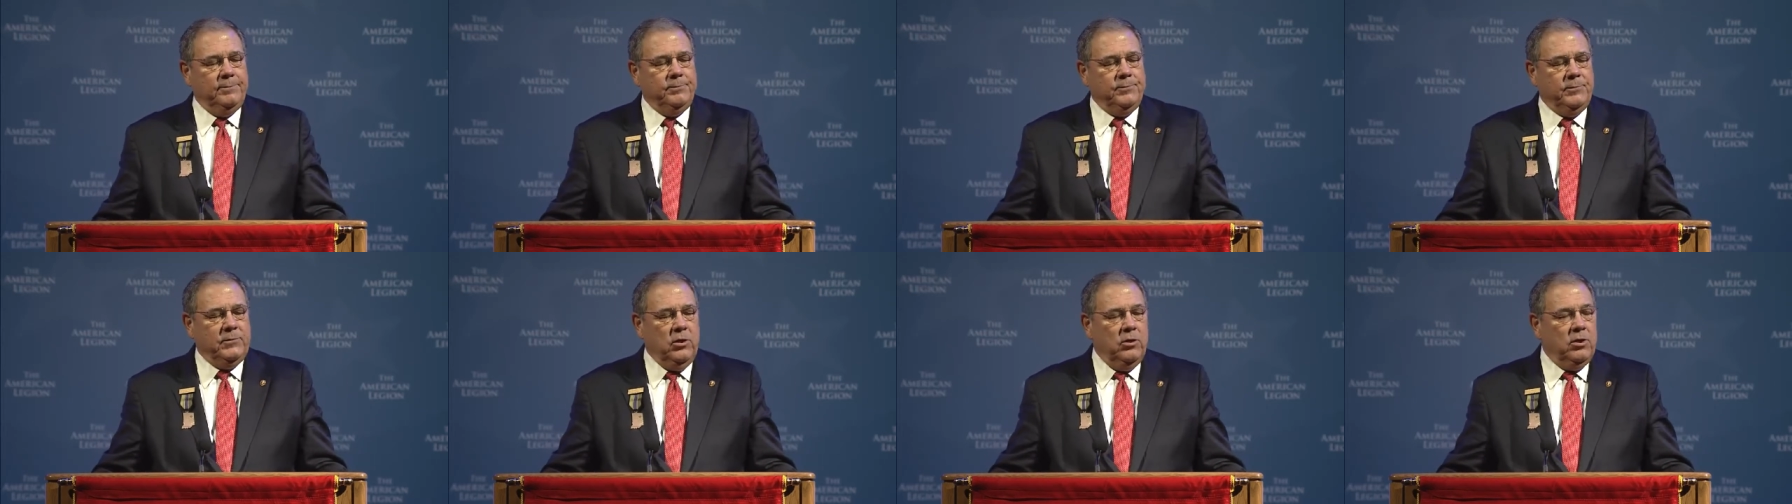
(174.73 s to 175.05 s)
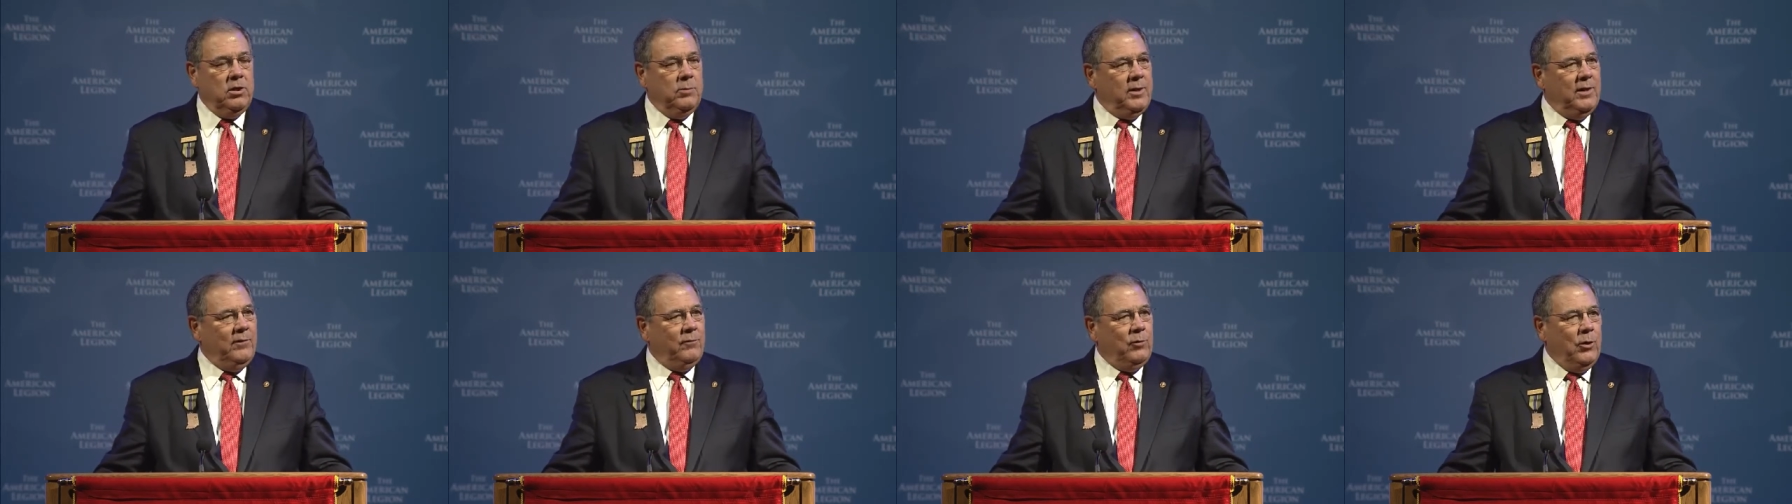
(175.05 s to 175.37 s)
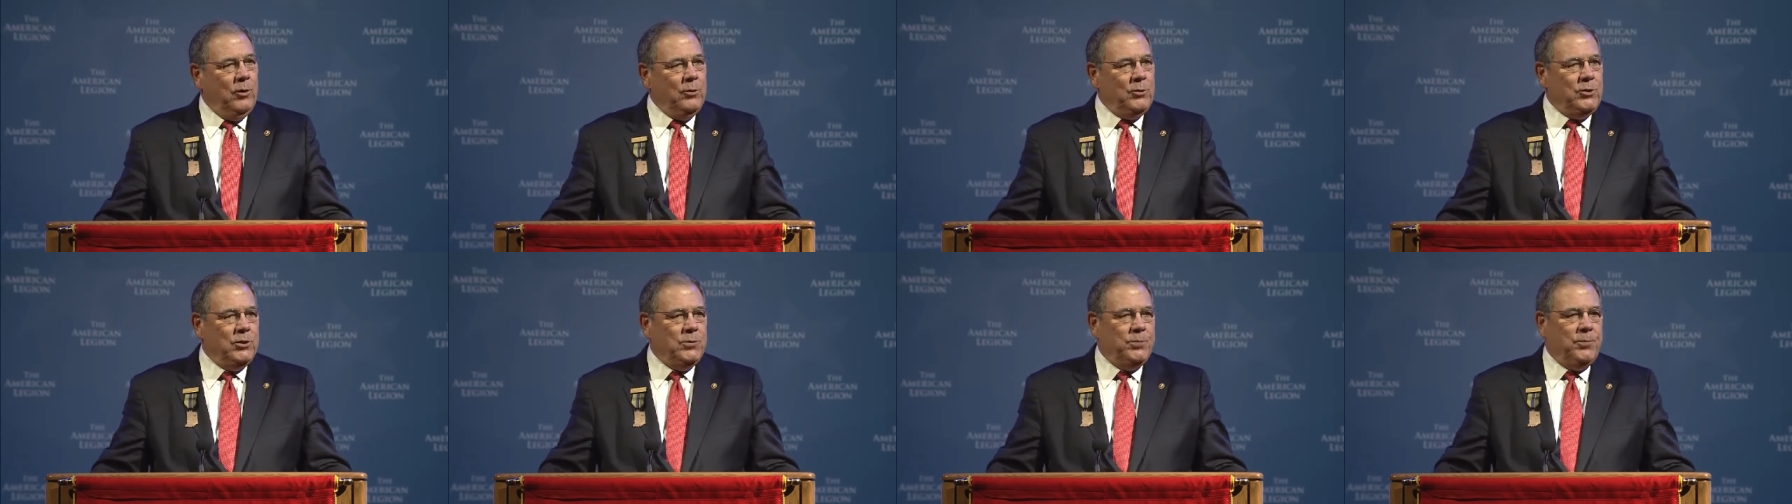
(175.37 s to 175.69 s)
Tournament of
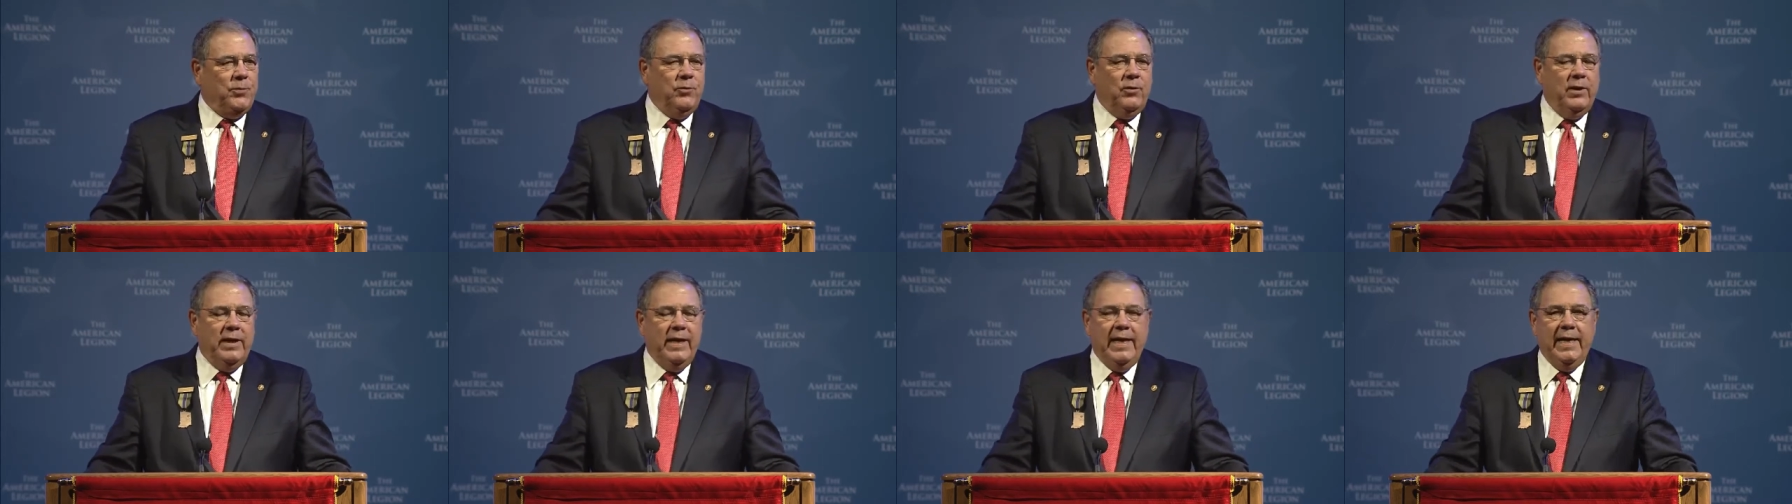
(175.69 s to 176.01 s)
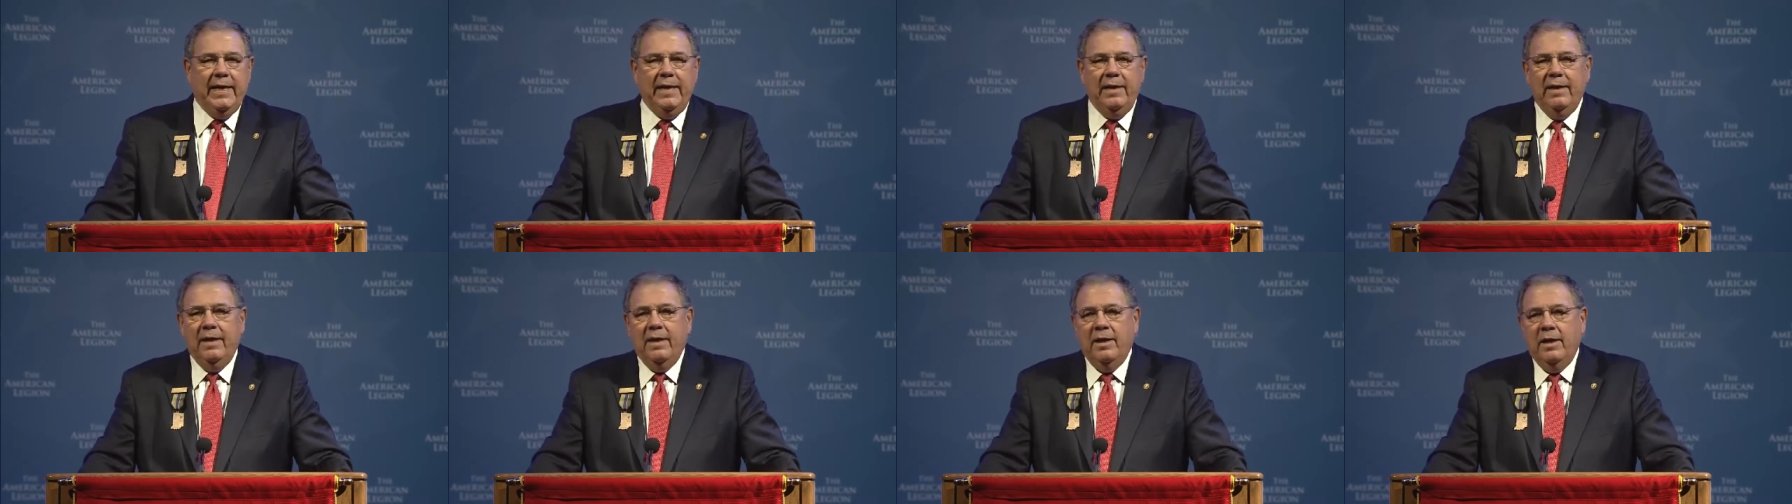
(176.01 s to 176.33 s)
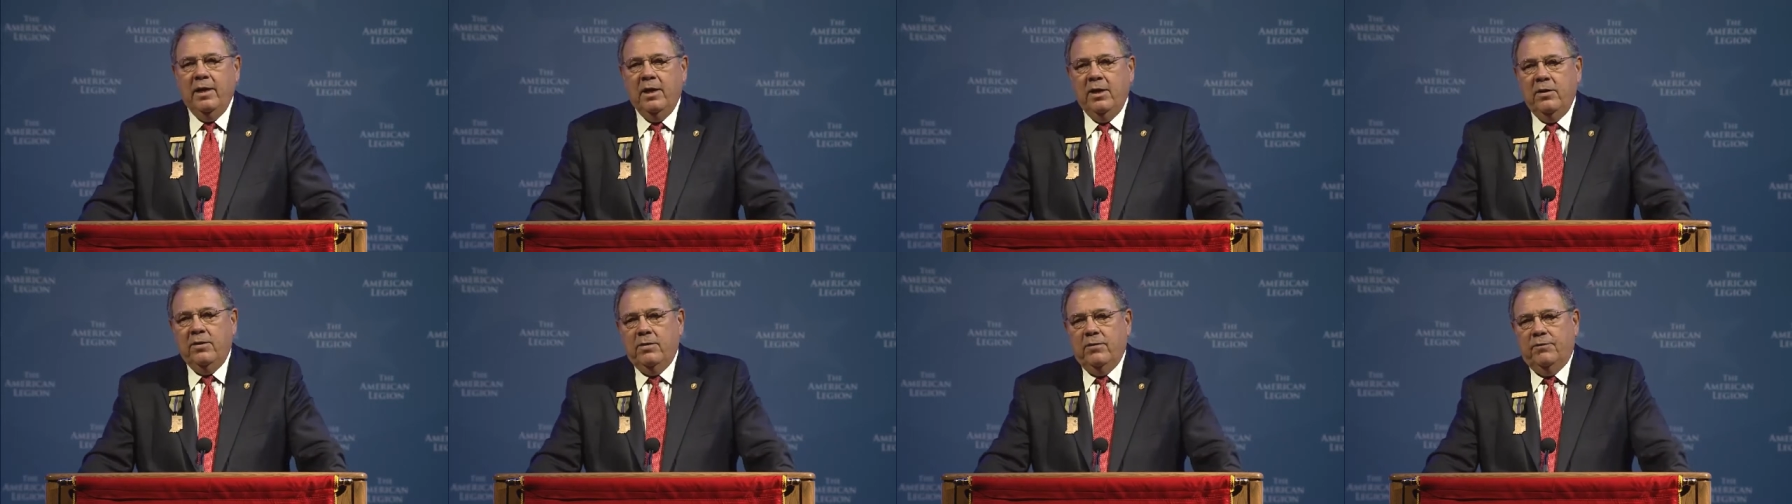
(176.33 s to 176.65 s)
Roses parade,
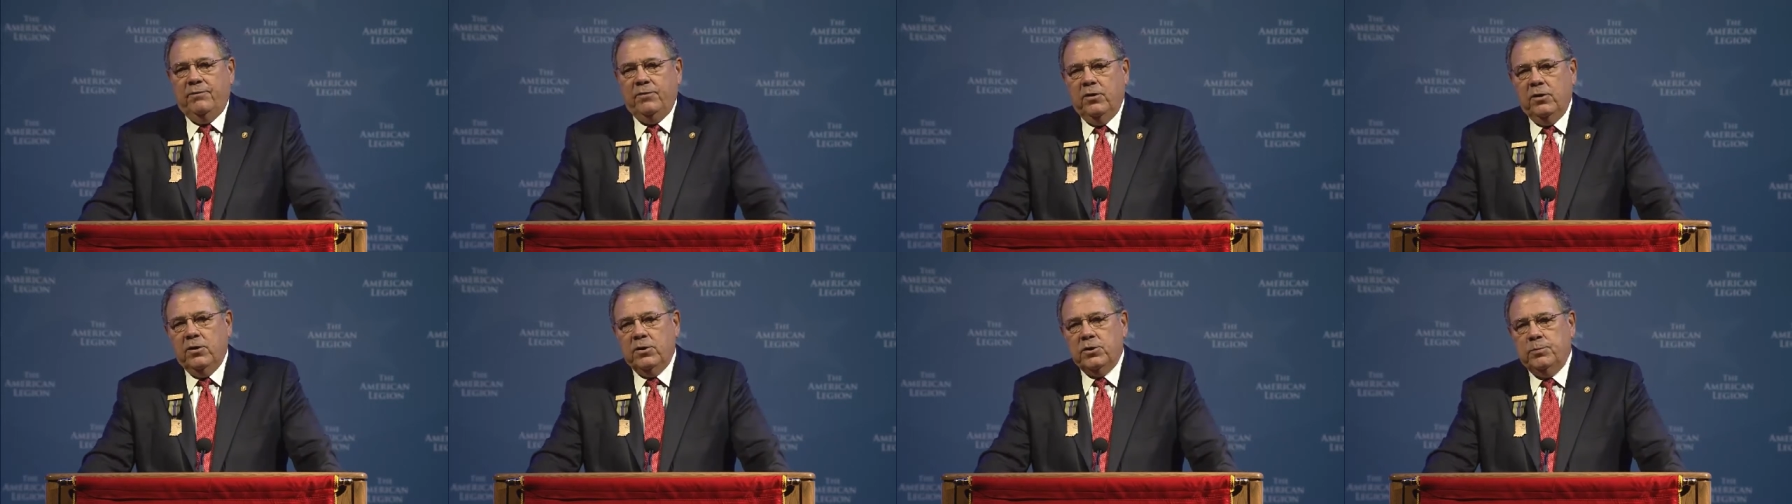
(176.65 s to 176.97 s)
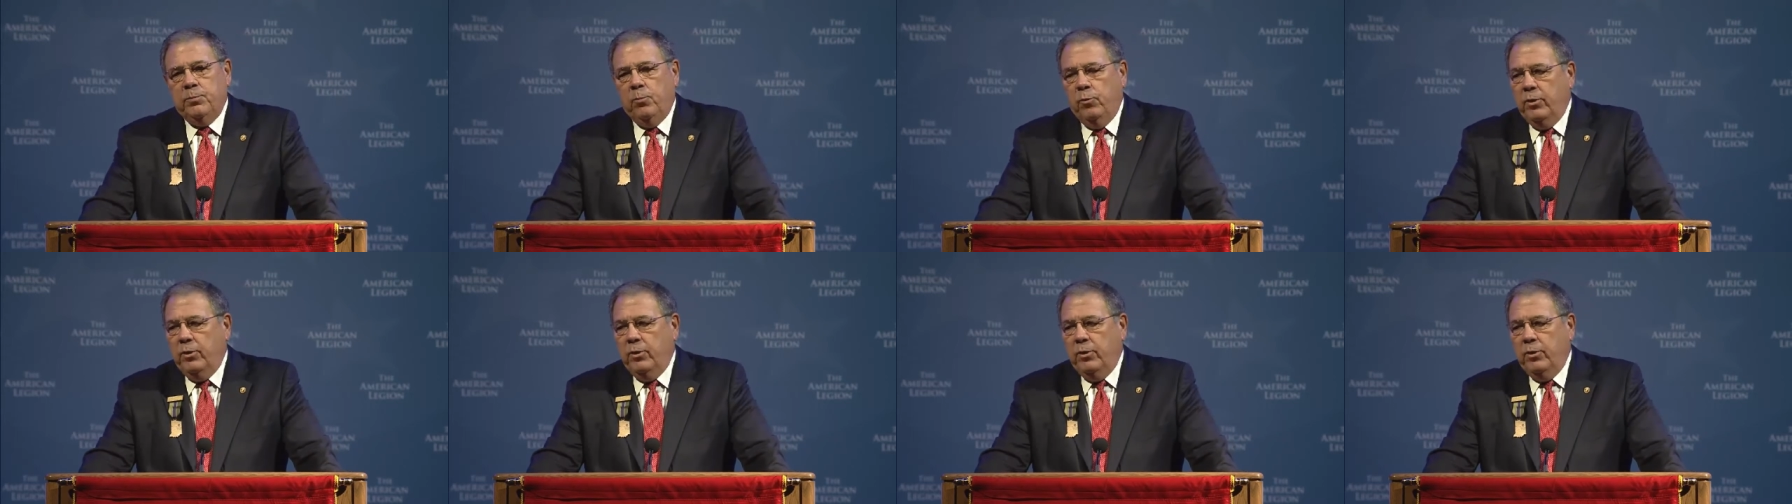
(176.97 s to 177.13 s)
the first